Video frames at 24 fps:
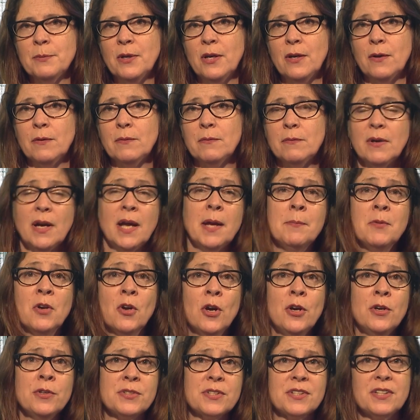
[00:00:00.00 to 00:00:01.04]
Mo. I'm your
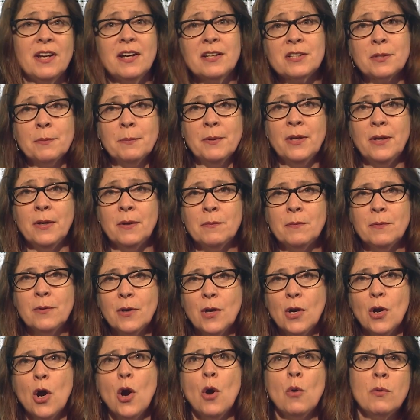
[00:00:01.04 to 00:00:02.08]
host, Dr. Mo.
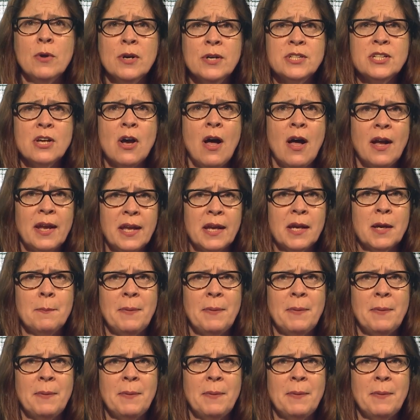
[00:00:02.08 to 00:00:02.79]
We're talking